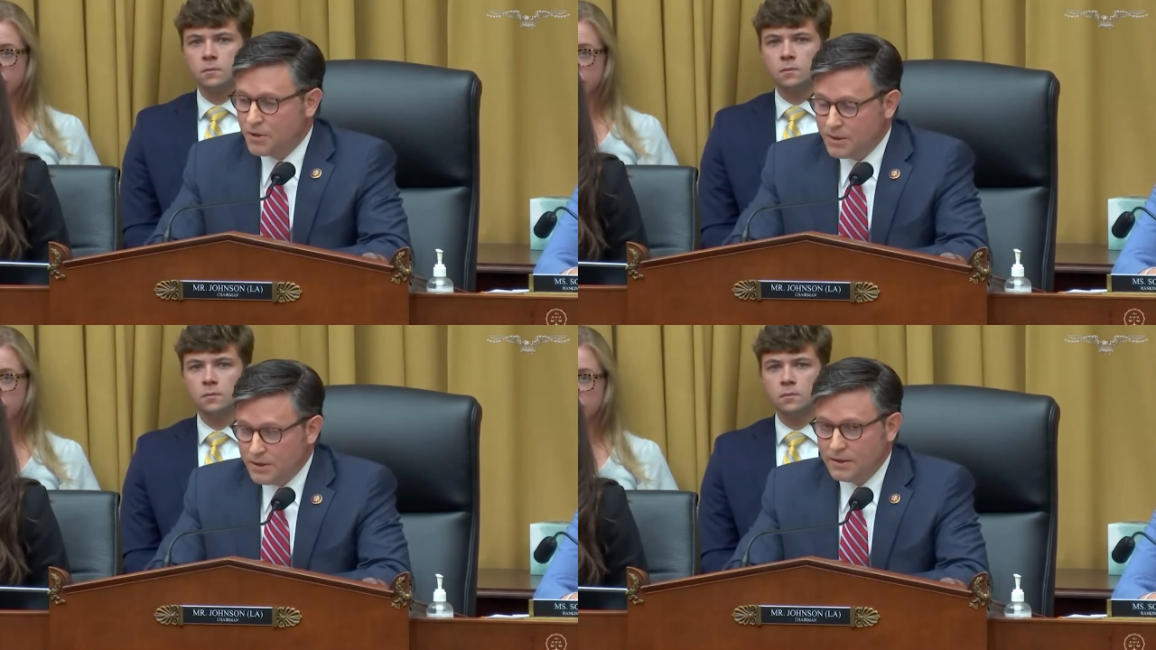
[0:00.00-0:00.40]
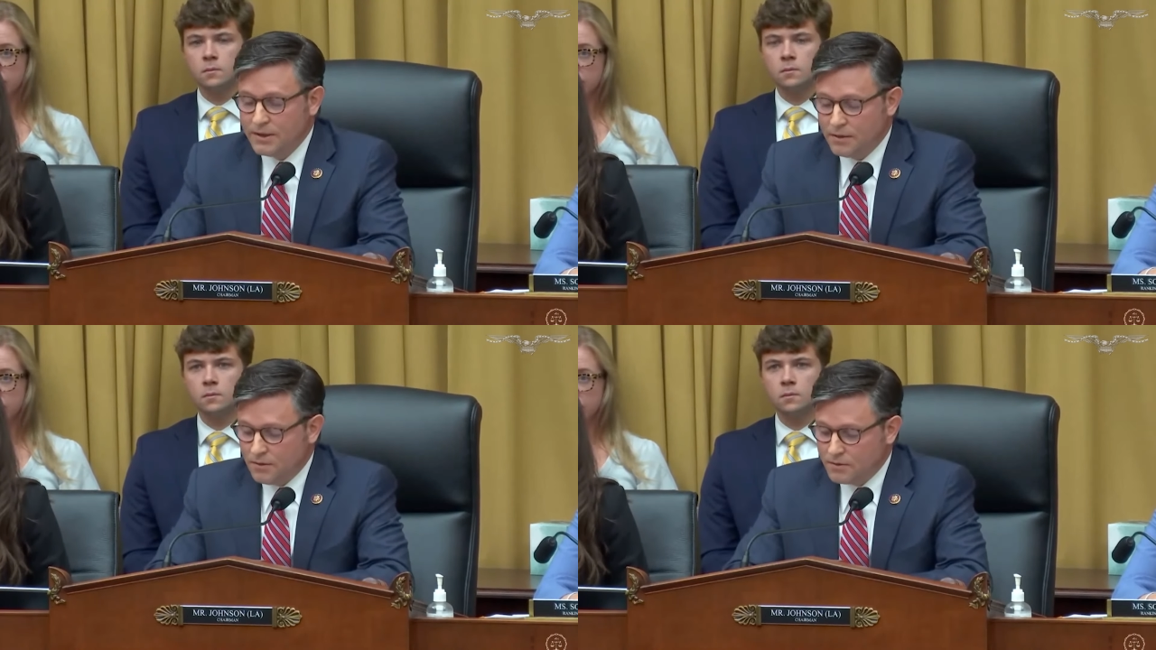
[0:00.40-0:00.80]
Speaker 1: to
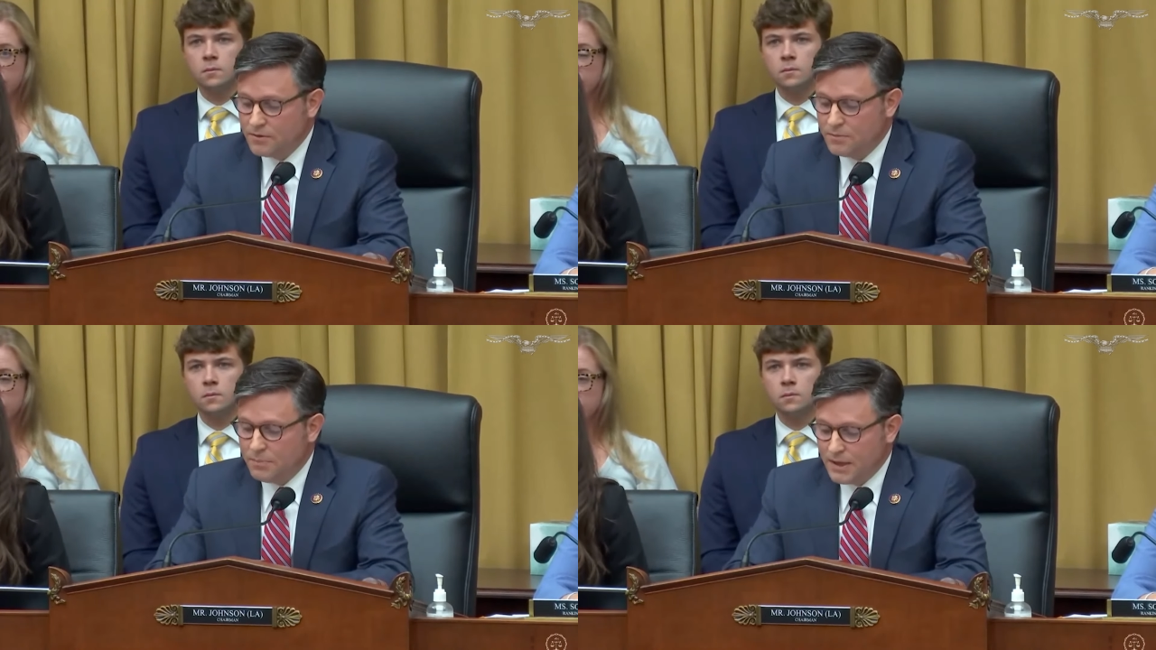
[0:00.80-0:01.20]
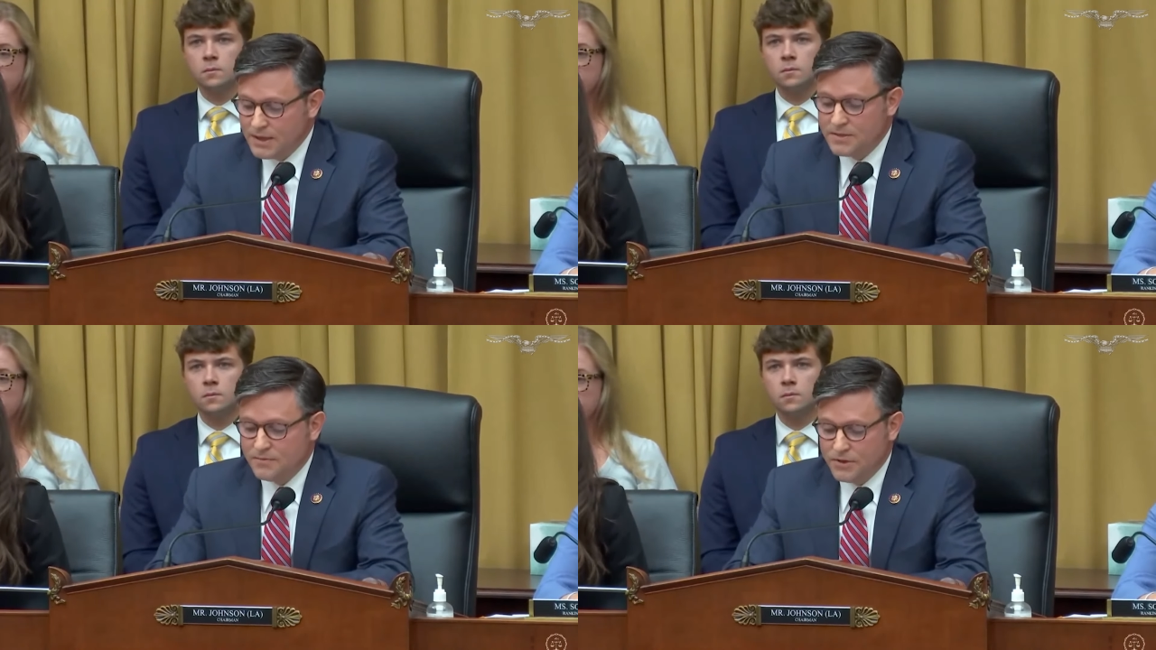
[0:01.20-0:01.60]
permanently alter the
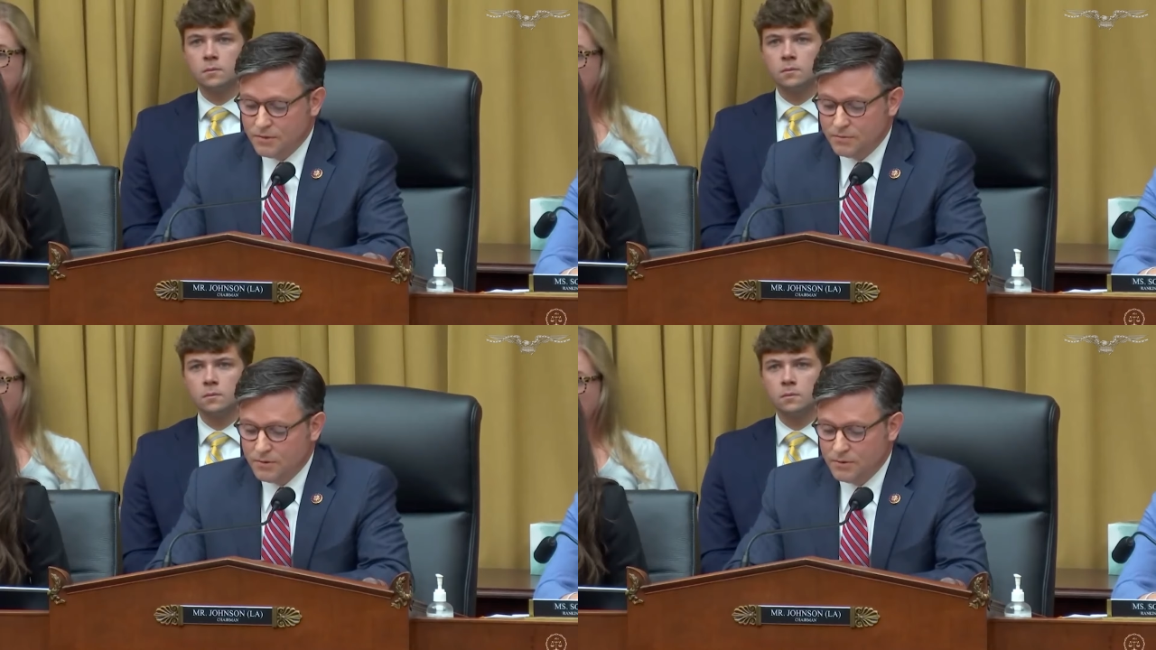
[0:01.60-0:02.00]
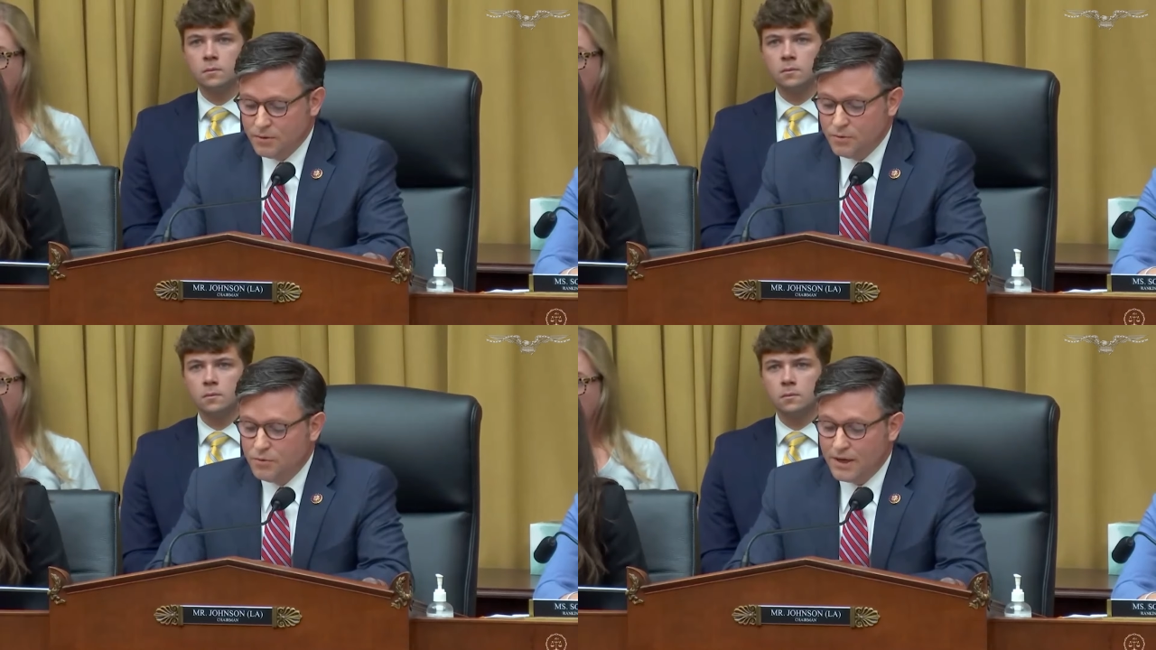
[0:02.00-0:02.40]
bodies of
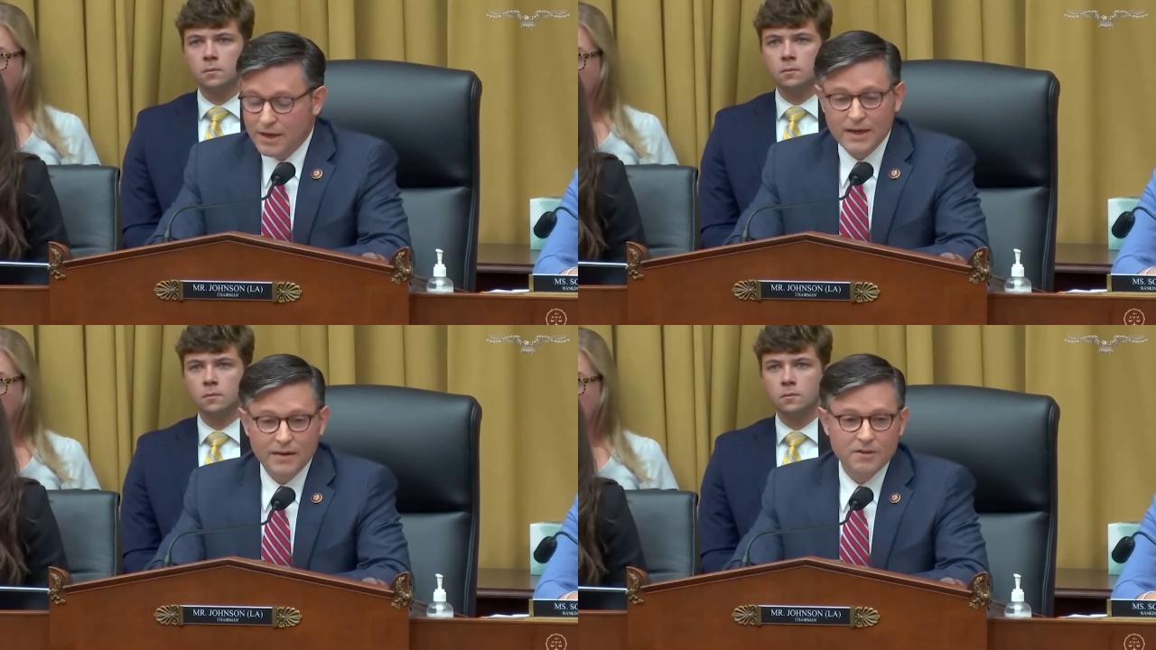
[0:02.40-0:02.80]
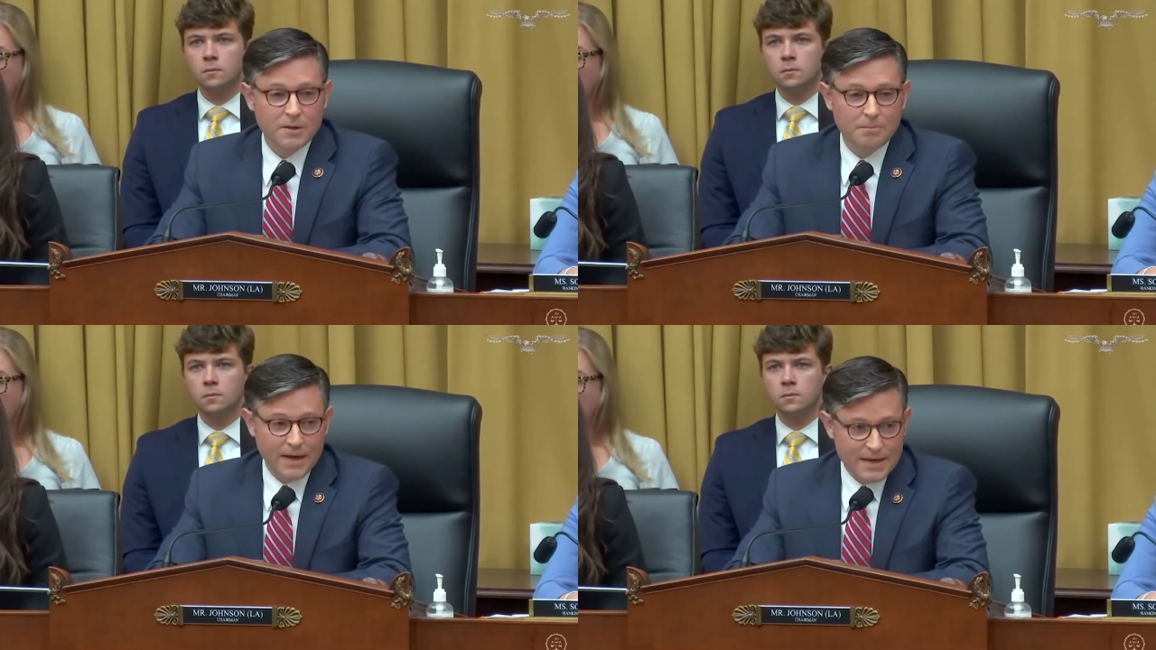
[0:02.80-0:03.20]
children who do not
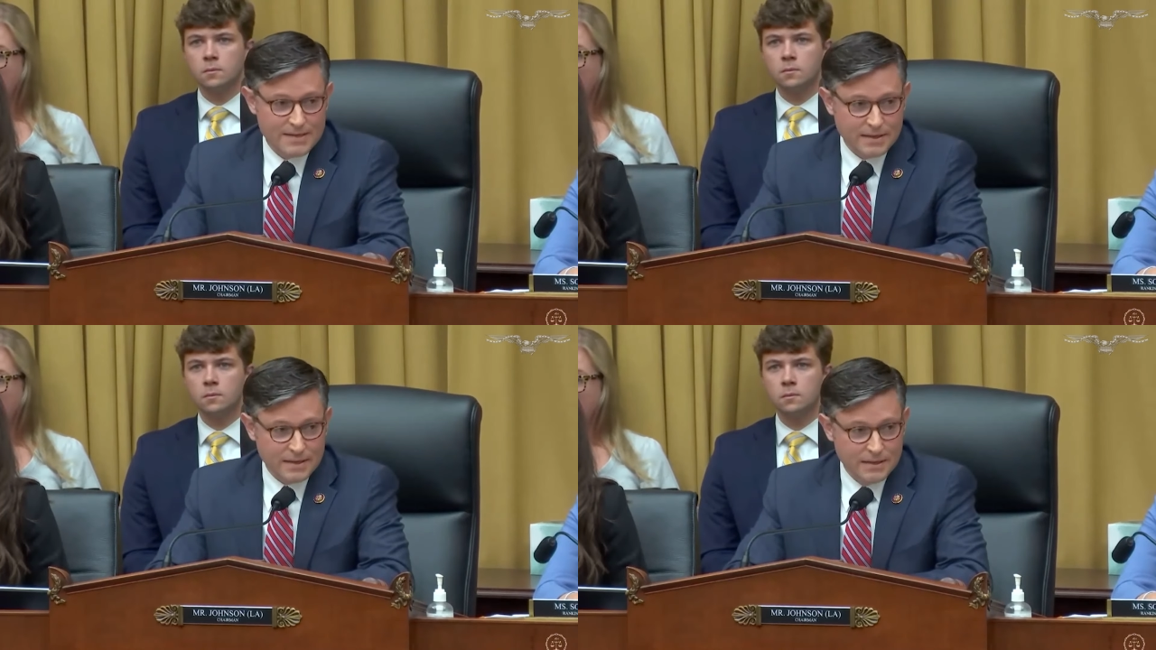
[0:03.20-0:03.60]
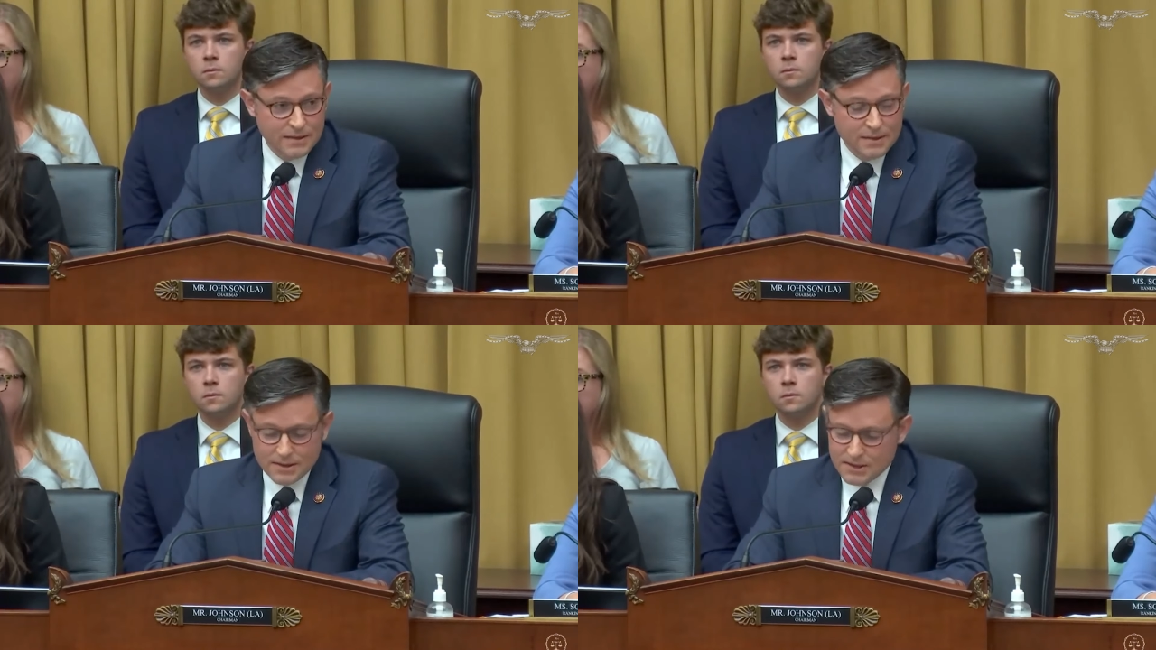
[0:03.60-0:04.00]
have the capacity